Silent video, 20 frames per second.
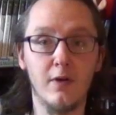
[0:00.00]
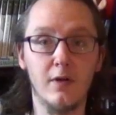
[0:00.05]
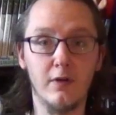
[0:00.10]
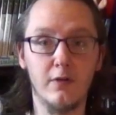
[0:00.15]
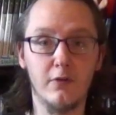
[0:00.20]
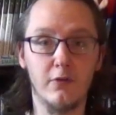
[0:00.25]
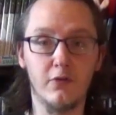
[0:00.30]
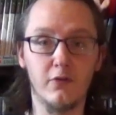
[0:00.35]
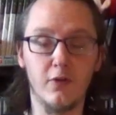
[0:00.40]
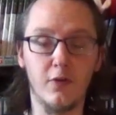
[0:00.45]
Boy
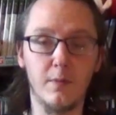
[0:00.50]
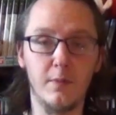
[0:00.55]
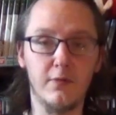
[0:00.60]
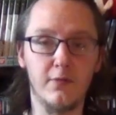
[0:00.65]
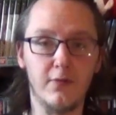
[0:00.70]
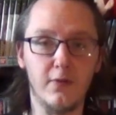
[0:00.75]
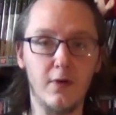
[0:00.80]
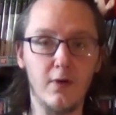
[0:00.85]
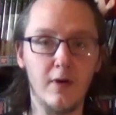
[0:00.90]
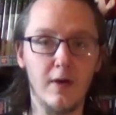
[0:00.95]
lot you saw
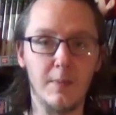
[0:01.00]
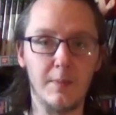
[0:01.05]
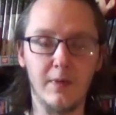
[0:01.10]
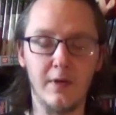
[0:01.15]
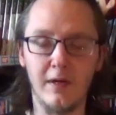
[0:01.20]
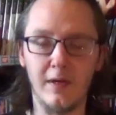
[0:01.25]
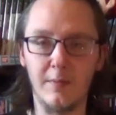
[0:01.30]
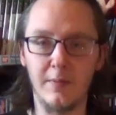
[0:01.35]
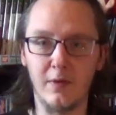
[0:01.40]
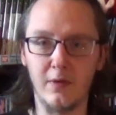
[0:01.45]
before, I
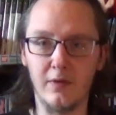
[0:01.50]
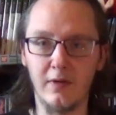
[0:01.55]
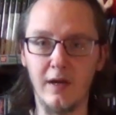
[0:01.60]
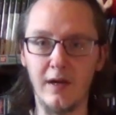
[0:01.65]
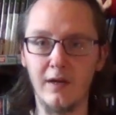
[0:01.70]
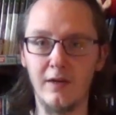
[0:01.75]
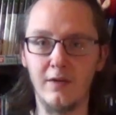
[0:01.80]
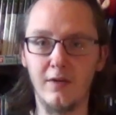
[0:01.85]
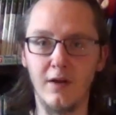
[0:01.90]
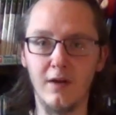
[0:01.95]
paid about
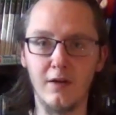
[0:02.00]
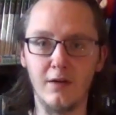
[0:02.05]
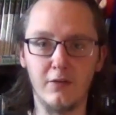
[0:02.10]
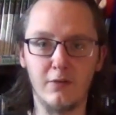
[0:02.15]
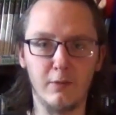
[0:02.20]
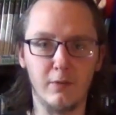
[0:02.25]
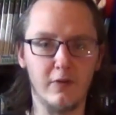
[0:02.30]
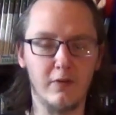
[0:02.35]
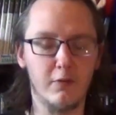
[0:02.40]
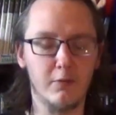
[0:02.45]
nine
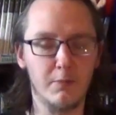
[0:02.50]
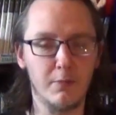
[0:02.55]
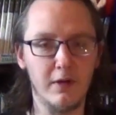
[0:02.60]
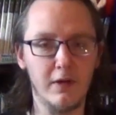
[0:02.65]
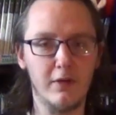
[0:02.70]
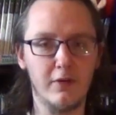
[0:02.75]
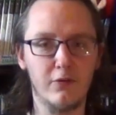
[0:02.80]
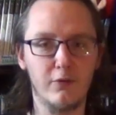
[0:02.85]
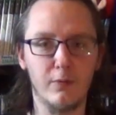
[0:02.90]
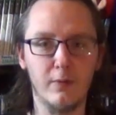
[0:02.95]
dollars, which is
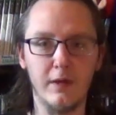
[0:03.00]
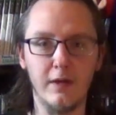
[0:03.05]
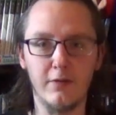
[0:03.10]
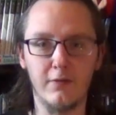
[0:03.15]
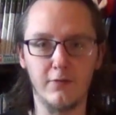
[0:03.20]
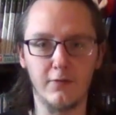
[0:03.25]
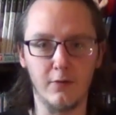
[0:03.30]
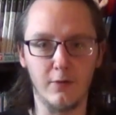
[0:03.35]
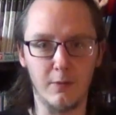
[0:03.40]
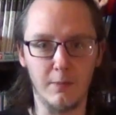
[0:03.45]
pretty sweet
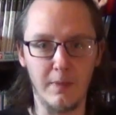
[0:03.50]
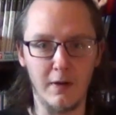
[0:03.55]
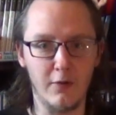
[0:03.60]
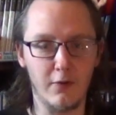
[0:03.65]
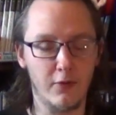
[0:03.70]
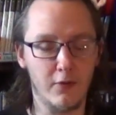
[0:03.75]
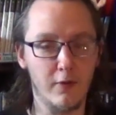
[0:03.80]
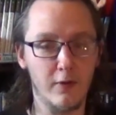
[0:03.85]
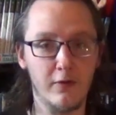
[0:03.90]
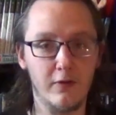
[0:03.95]
for
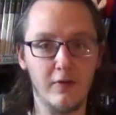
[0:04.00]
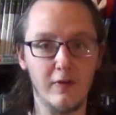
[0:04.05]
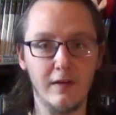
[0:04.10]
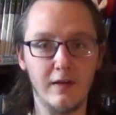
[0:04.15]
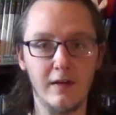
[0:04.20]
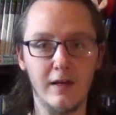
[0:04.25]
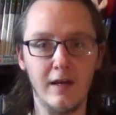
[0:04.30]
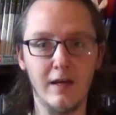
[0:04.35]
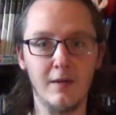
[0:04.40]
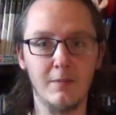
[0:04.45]
about
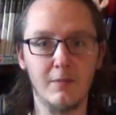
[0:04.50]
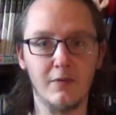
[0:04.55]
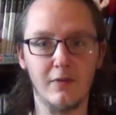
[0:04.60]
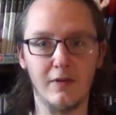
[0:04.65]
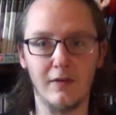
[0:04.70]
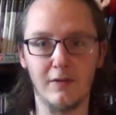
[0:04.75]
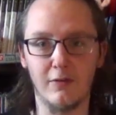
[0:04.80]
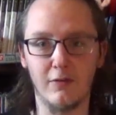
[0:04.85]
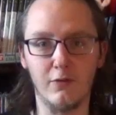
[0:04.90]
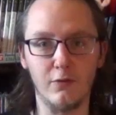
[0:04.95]
thirteen games
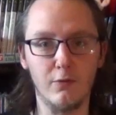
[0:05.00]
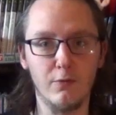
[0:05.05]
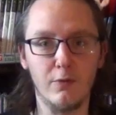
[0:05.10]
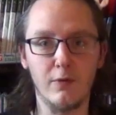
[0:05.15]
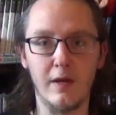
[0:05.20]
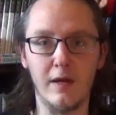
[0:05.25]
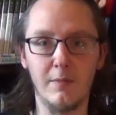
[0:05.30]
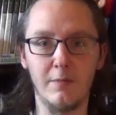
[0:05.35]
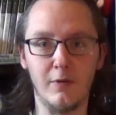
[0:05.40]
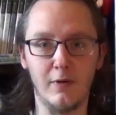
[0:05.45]
and two
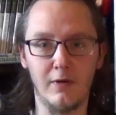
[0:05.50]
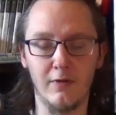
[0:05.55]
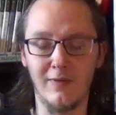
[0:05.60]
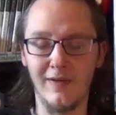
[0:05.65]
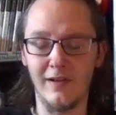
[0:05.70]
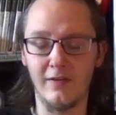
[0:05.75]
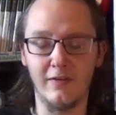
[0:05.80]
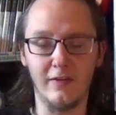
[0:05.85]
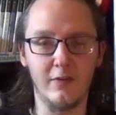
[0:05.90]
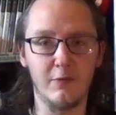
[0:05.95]
Game Boy
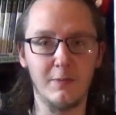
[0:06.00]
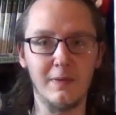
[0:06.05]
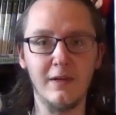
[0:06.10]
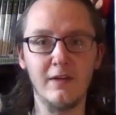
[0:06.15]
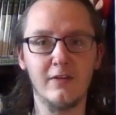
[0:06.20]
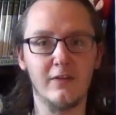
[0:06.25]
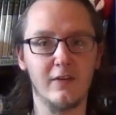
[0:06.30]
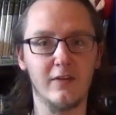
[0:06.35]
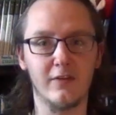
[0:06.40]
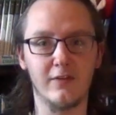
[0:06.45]
Advance S
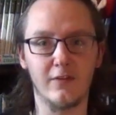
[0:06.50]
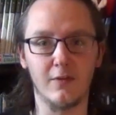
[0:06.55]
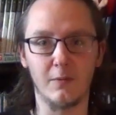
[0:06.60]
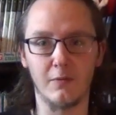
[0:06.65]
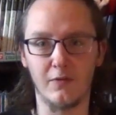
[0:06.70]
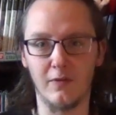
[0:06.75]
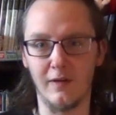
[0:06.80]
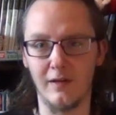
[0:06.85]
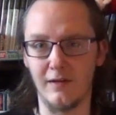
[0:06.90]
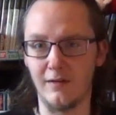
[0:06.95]
P
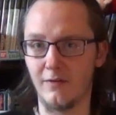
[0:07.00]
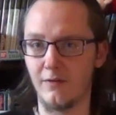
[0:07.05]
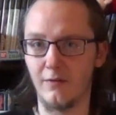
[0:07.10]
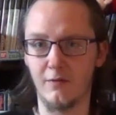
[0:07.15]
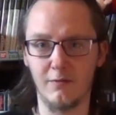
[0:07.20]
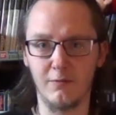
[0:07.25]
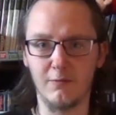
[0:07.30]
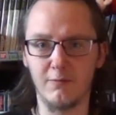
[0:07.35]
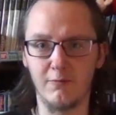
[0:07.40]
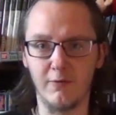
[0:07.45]
systems and
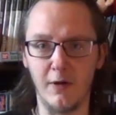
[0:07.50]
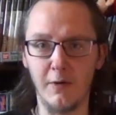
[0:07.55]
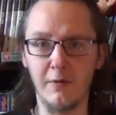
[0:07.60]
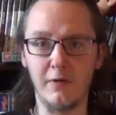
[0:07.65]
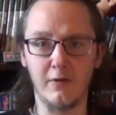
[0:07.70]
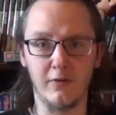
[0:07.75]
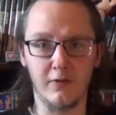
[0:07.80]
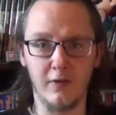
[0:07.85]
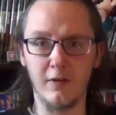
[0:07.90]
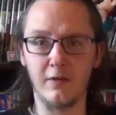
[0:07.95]

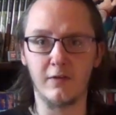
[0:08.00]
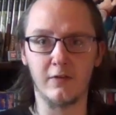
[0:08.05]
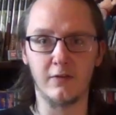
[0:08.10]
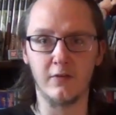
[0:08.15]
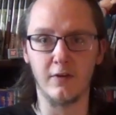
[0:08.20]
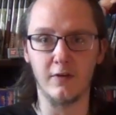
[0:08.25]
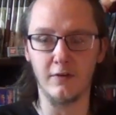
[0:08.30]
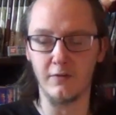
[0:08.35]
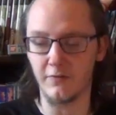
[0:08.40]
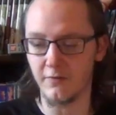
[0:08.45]
various other
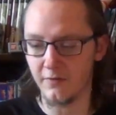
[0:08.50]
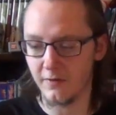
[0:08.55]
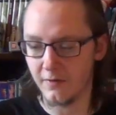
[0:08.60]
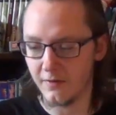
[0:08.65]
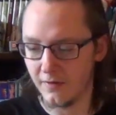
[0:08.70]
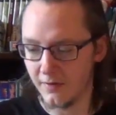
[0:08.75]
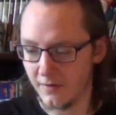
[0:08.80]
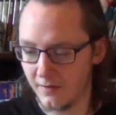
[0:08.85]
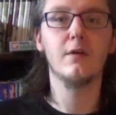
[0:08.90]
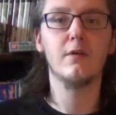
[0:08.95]
stuff.
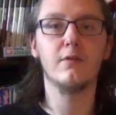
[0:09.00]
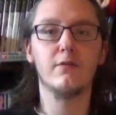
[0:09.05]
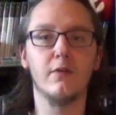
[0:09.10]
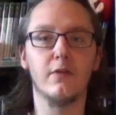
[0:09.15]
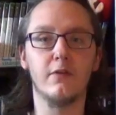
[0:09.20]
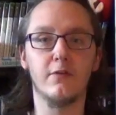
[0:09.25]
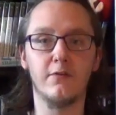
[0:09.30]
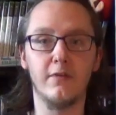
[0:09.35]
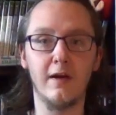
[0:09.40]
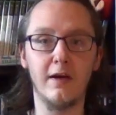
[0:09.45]

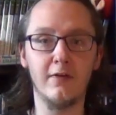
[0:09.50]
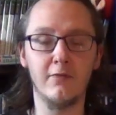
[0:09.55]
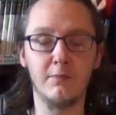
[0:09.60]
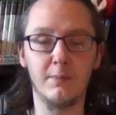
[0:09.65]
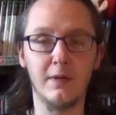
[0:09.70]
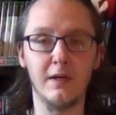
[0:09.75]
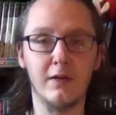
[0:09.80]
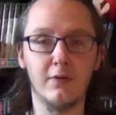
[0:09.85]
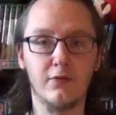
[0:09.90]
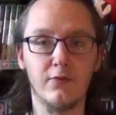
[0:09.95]
For the
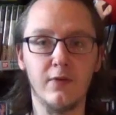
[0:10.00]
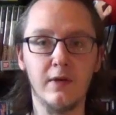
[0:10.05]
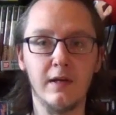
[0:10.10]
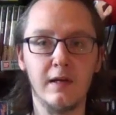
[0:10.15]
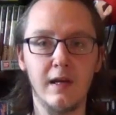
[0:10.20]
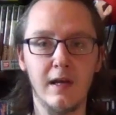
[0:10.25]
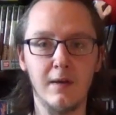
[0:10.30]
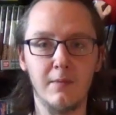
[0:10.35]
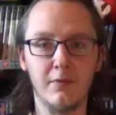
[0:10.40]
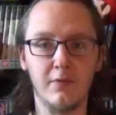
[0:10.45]
five P S three
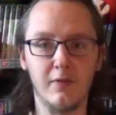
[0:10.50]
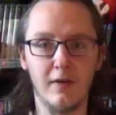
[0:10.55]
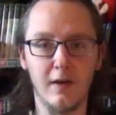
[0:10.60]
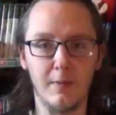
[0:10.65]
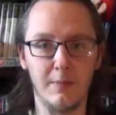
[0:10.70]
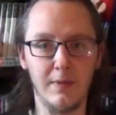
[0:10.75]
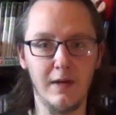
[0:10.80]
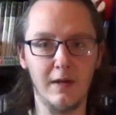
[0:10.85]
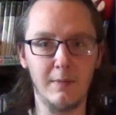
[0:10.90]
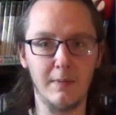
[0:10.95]
games,
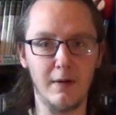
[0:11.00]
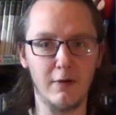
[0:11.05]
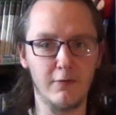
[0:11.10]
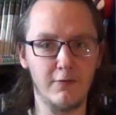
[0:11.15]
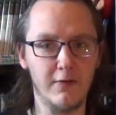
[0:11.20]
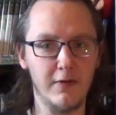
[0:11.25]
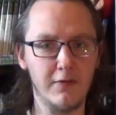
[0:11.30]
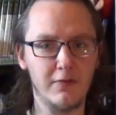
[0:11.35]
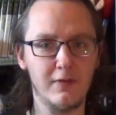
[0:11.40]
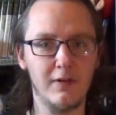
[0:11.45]
I paid about
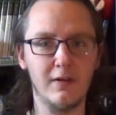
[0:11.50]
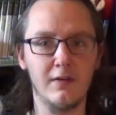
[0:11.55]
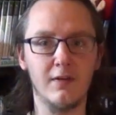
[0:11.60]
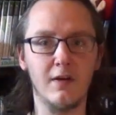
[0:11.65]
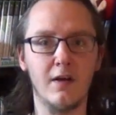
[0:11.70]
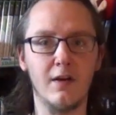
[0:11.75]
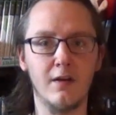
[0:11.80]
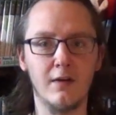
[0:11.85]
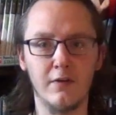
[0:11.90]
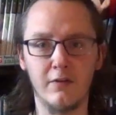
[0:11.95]
fifteen
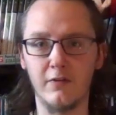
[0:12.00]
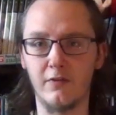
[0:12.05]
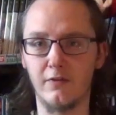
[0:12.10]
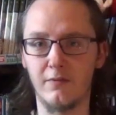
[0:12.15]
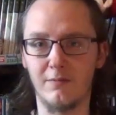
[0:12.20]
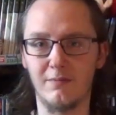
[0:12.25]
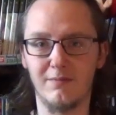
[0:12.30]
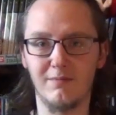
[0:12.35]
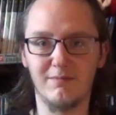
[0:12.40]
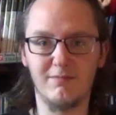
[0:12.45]

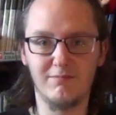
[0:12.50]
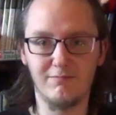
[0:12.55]
dollars,